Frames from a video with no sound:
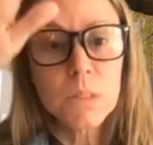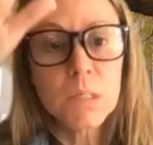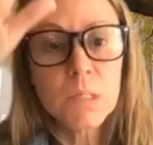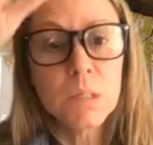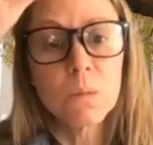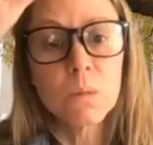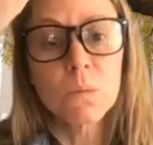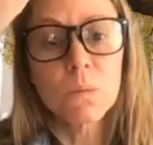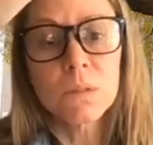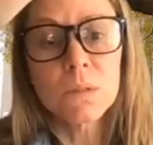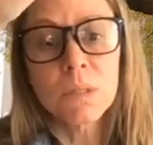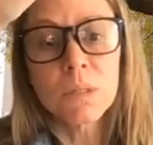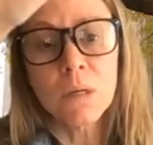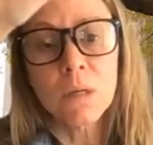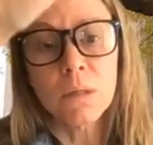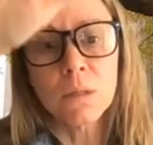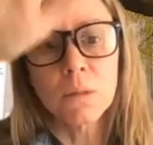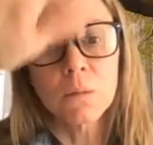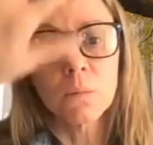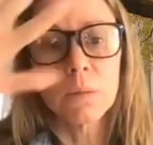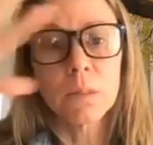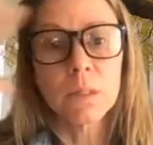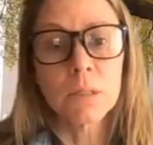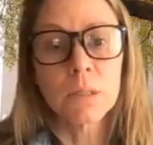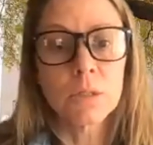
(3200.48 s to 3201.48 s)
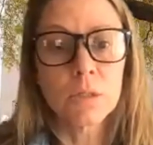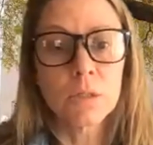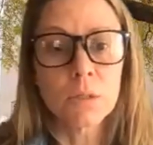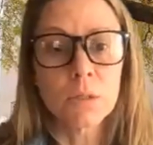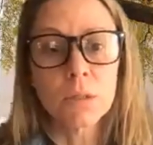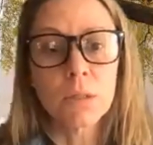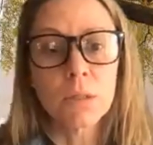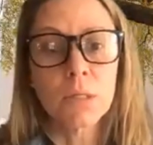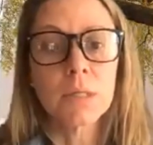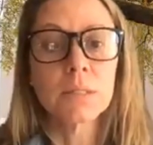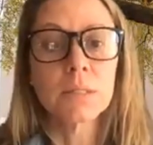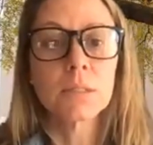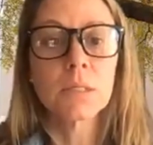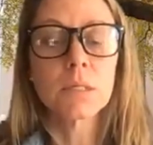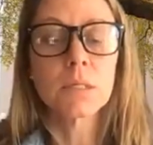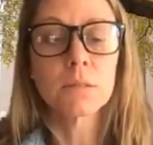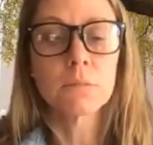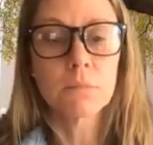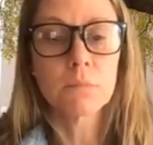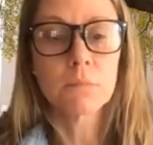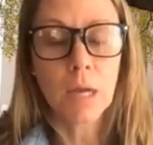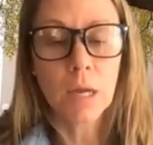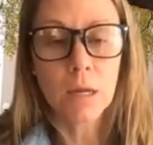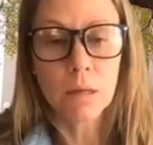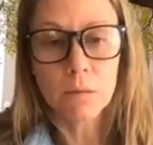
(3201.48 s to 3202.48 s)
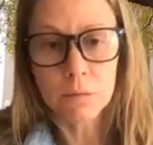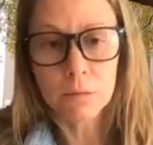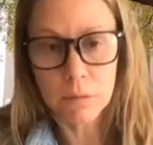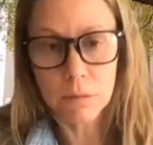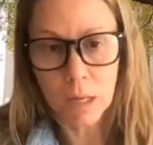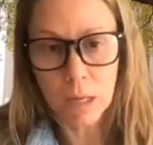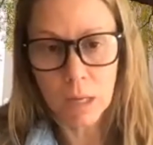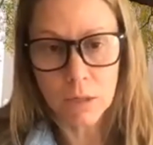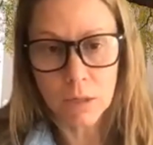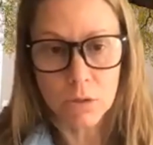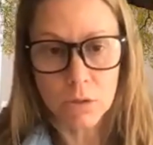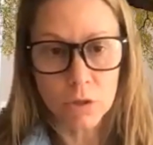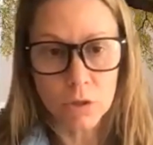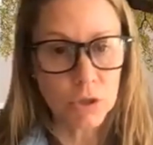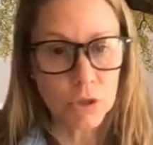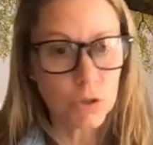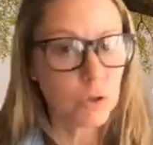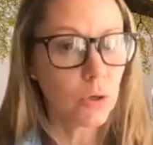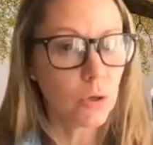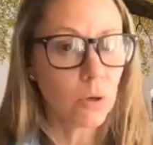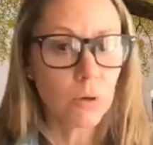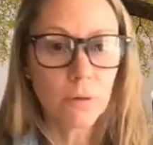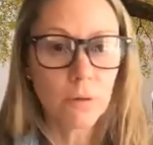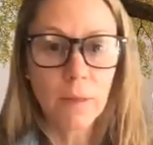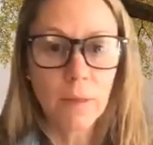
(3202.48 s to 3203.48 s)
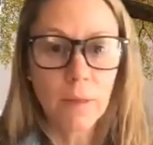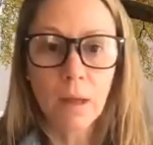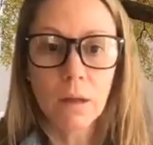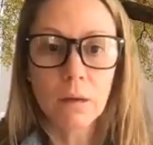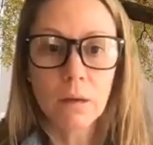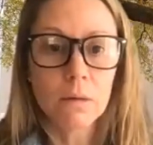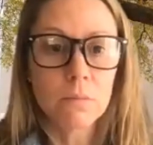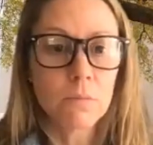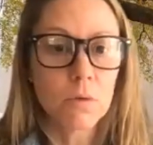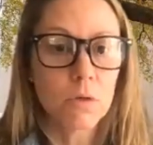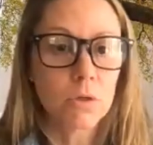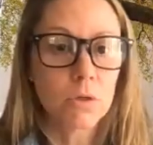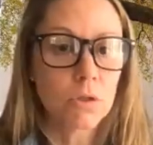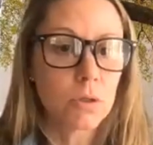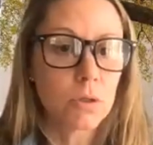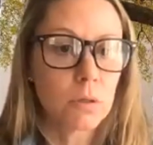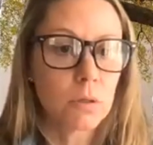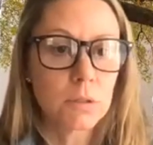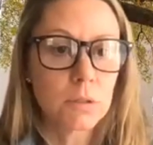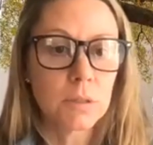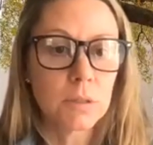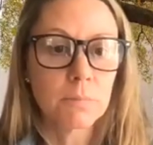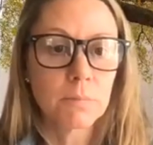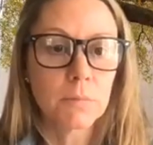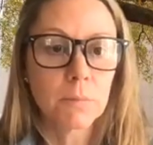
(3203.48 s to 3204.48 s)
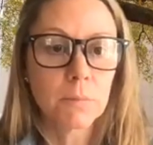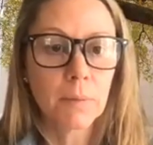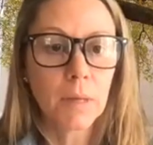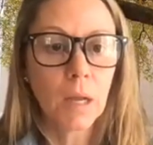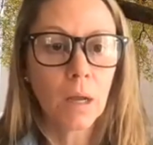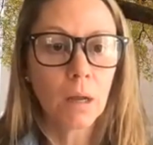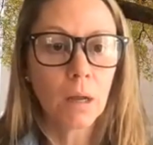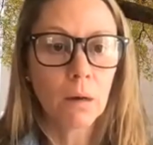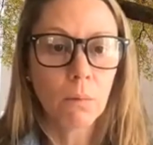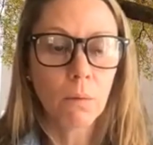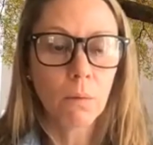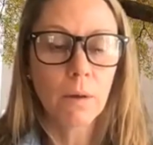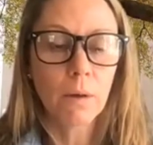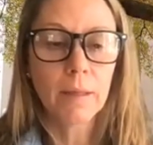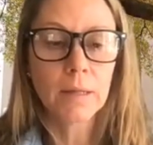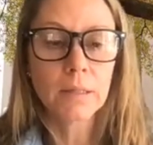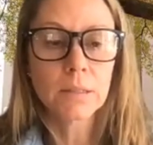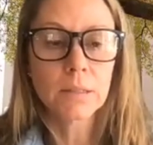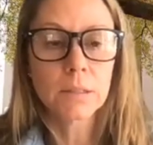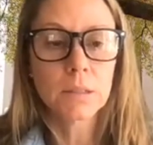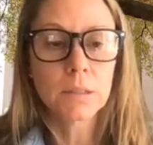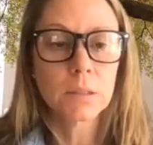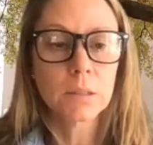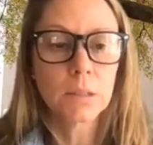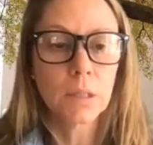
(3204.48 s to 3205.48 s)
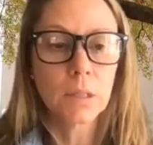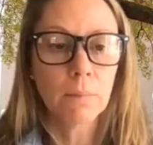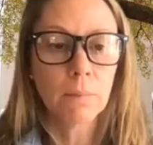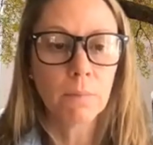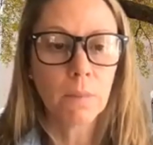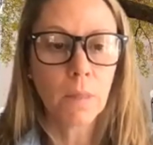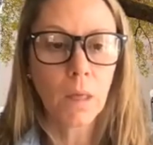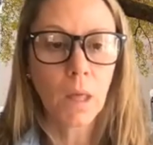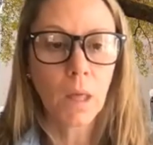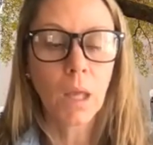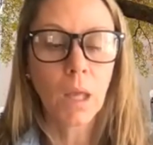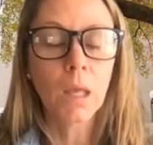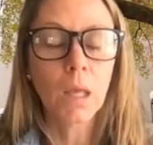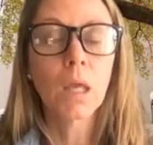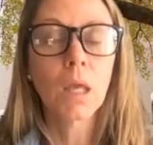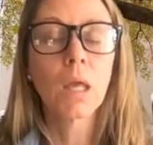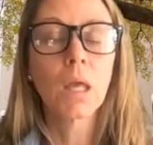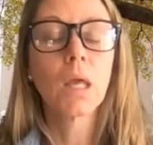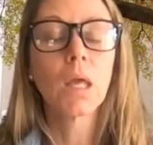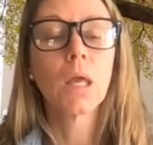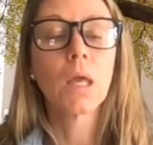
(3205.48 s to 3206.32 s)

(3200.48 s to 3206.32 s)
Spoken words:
it will tell you internalizing, that just go to that emotional symptom category. That's the same thing.